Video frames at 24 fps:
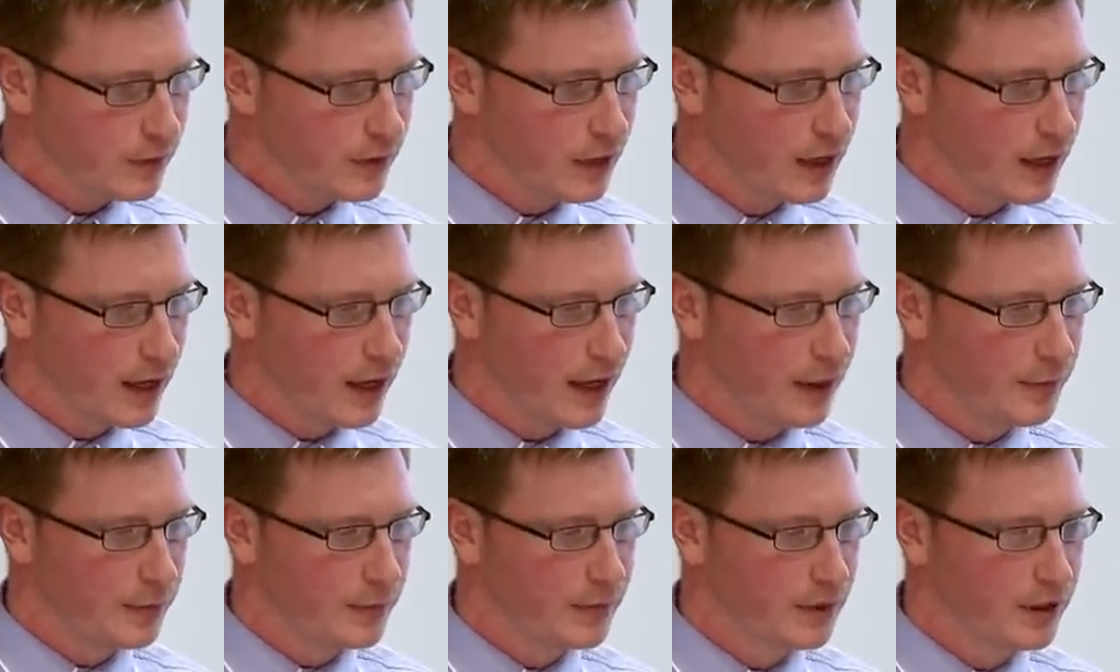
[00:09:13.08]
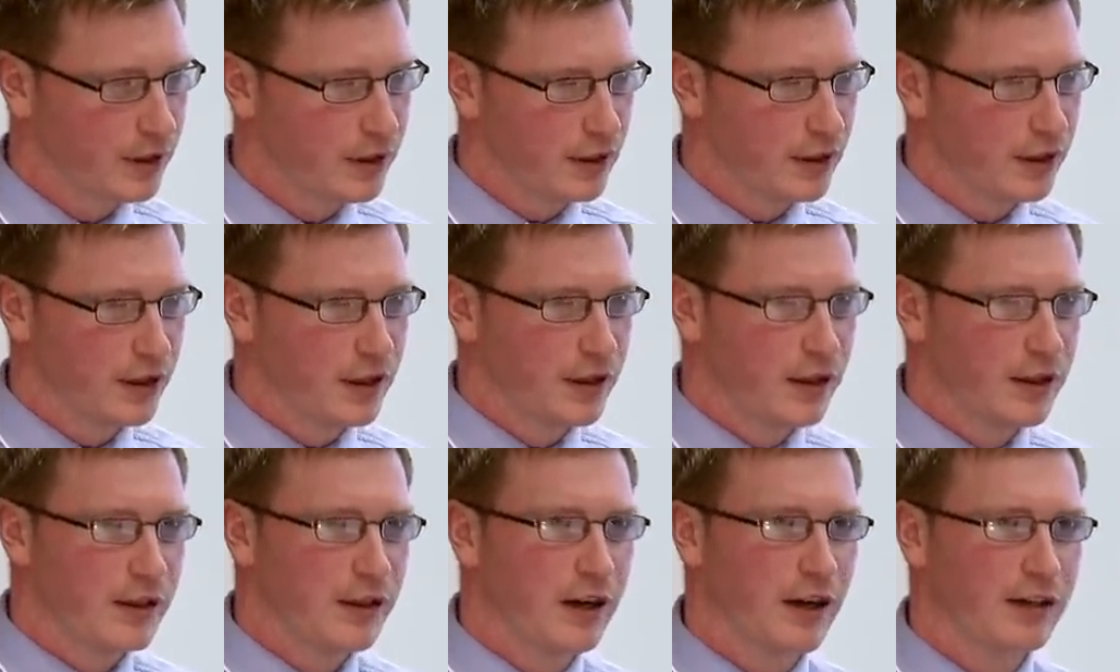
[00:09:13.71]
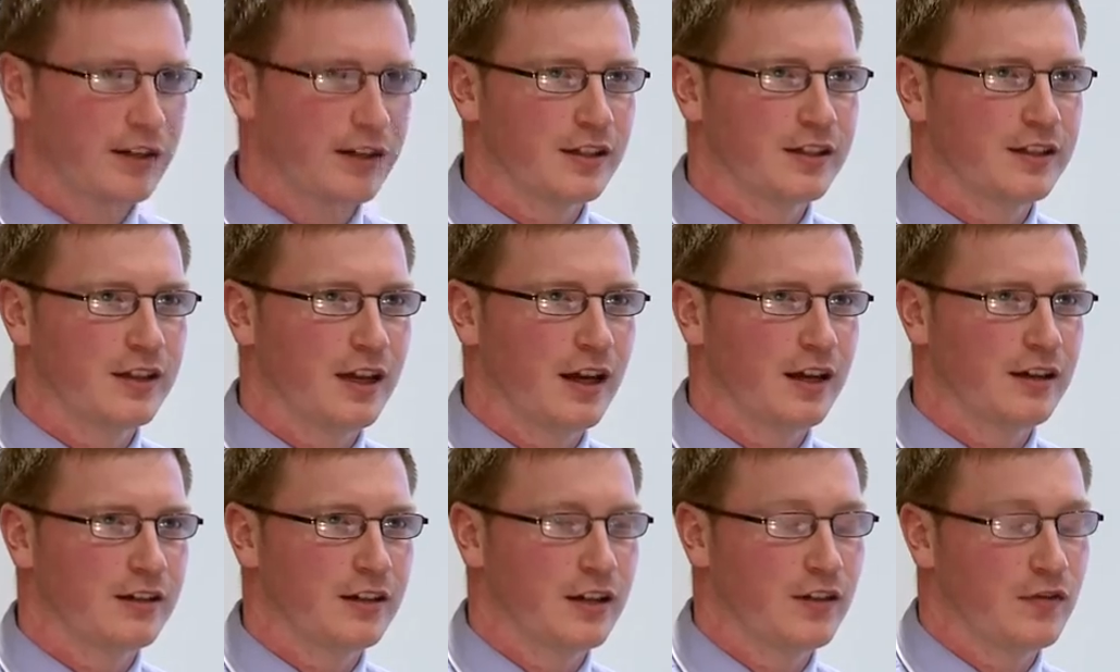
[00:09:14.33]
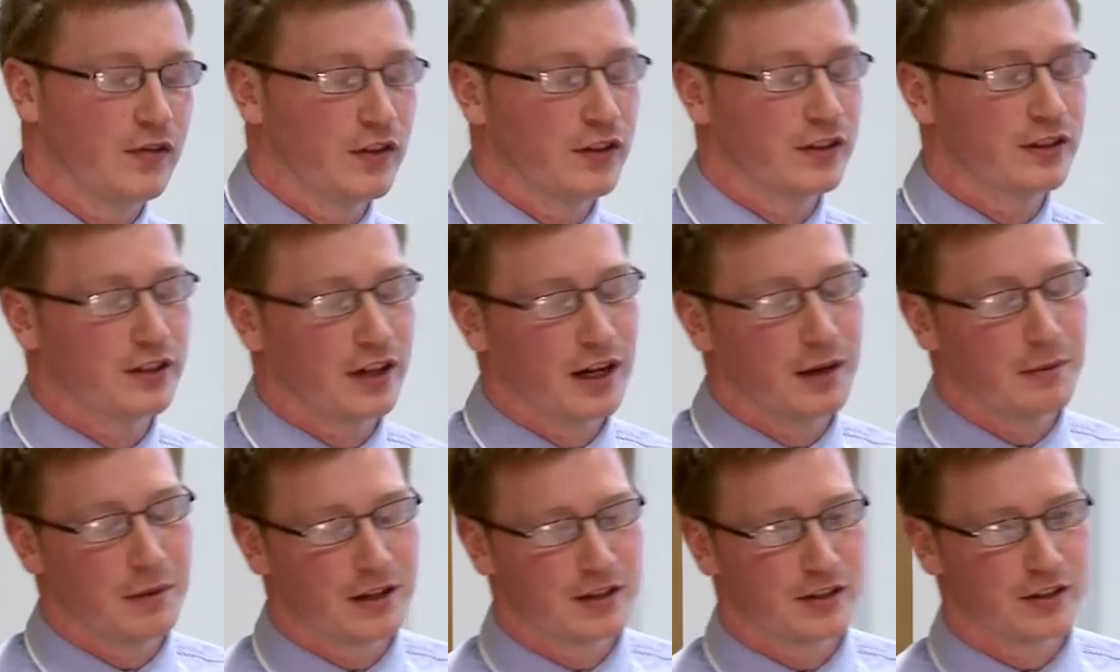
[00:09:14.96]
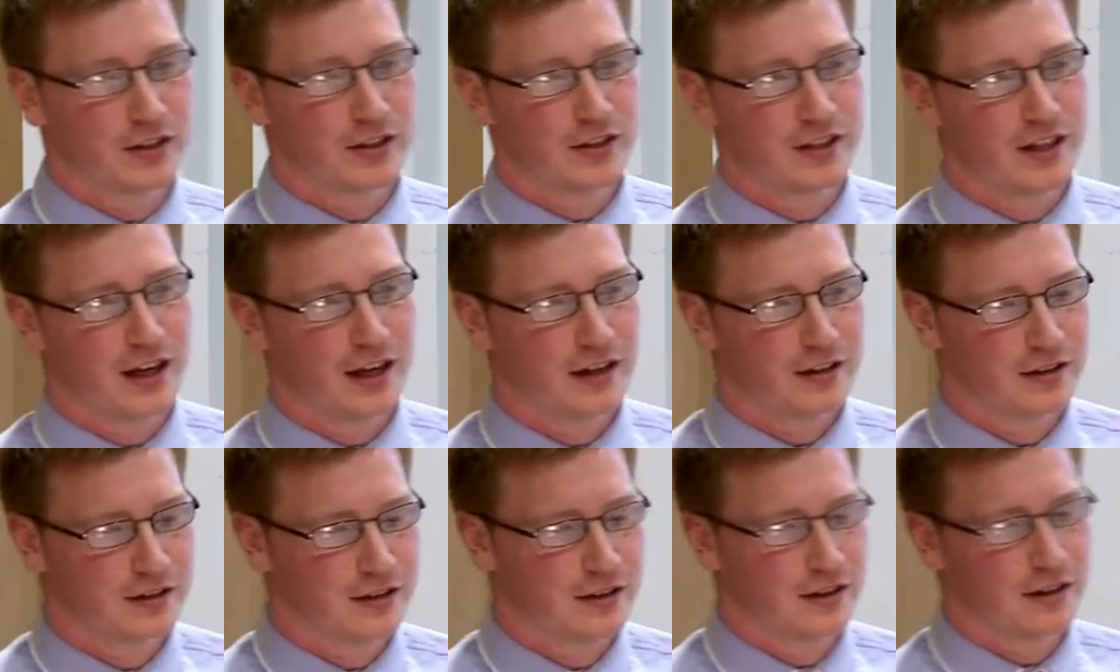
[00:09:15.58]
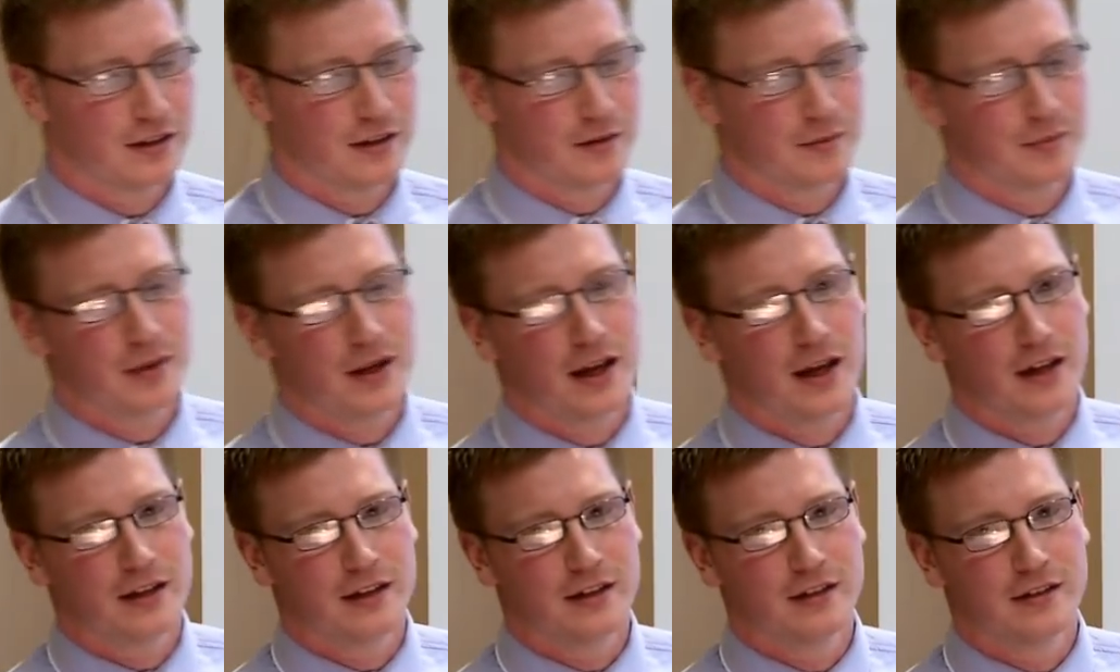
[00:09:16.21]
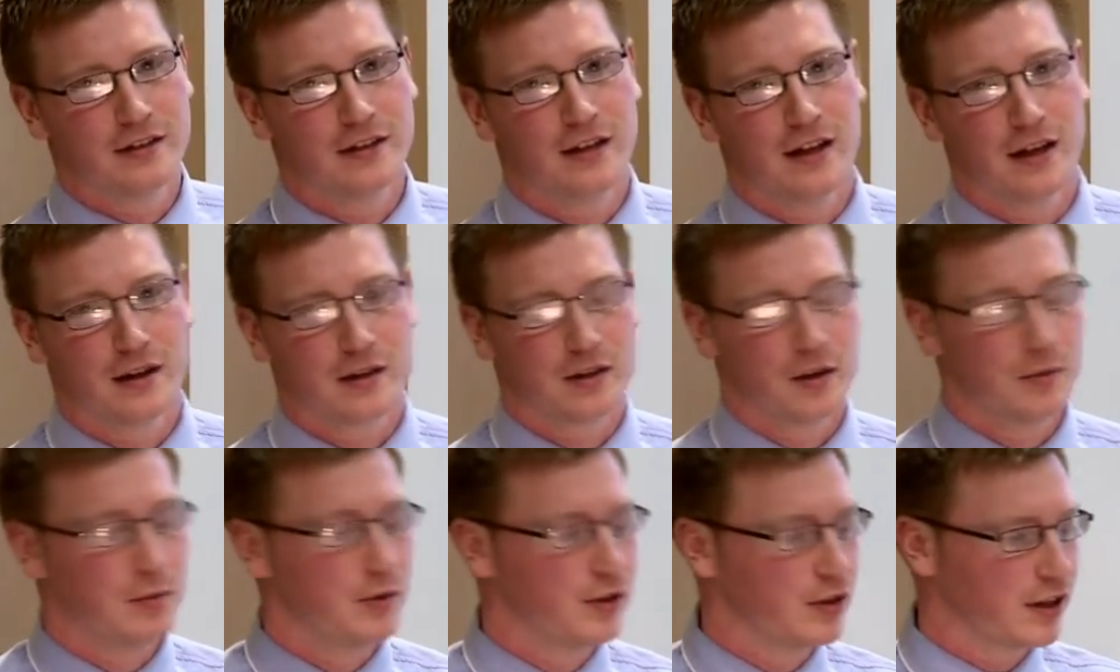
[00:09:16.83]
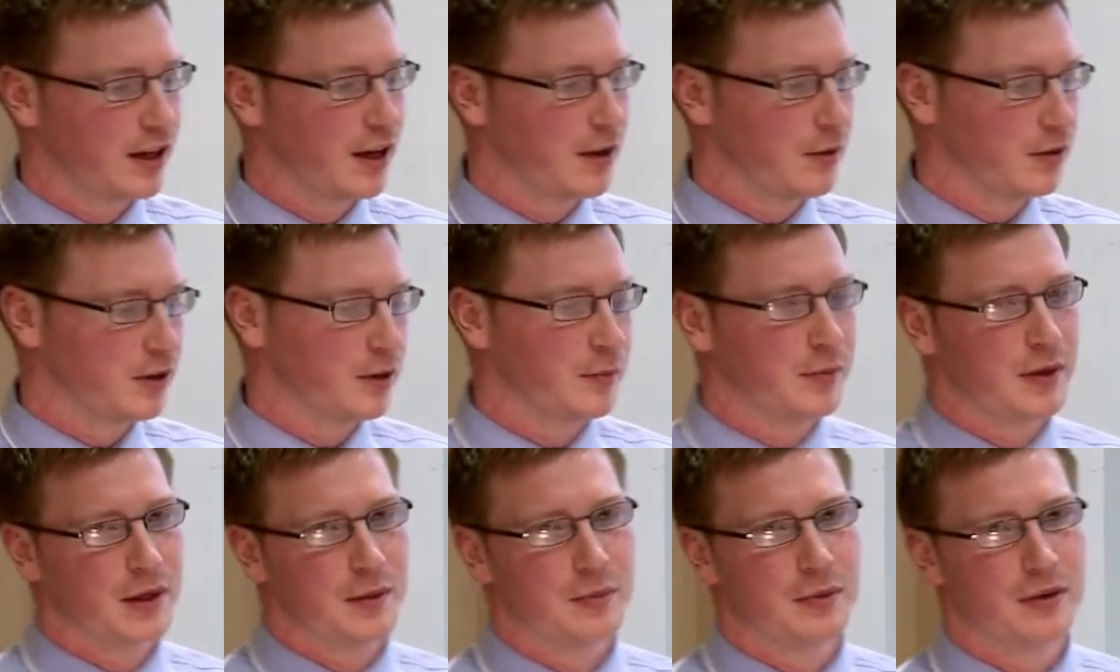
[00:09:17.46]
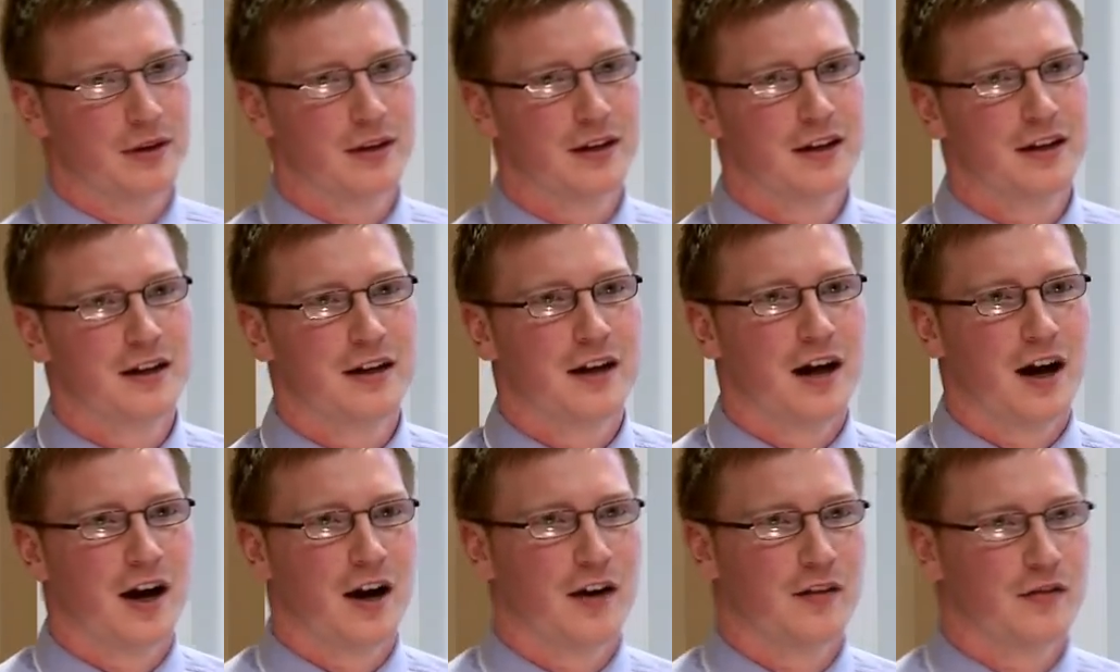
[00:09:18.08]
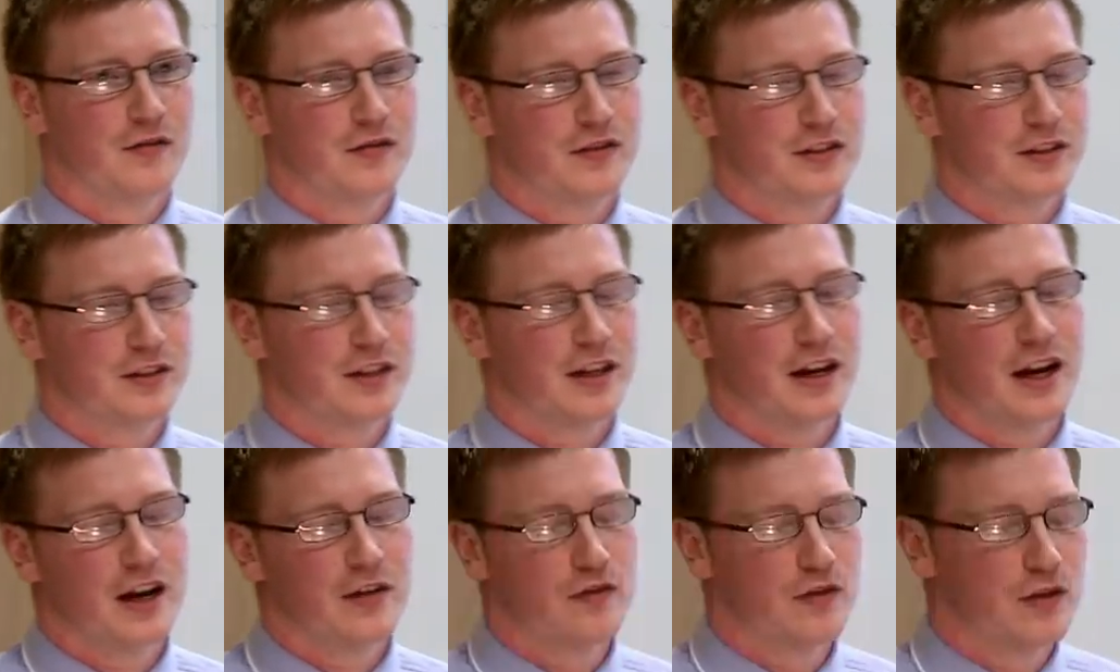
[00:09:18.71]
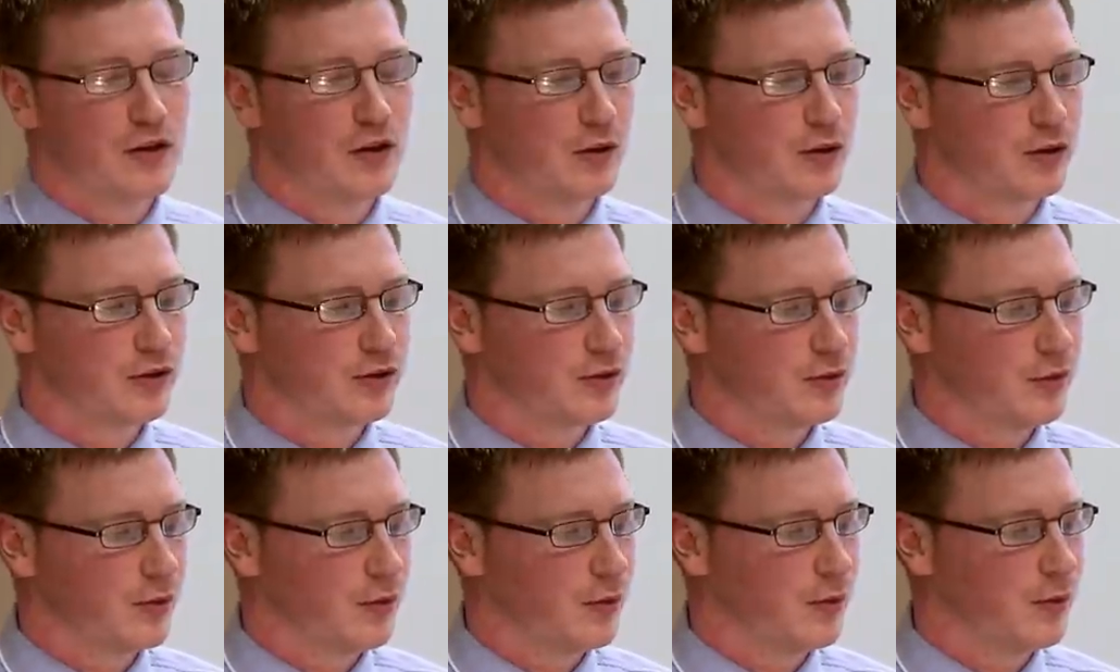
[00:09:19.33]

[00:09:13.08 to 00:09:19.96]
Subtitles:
If your timelines are set, to plan and communicate with the people that everyone knows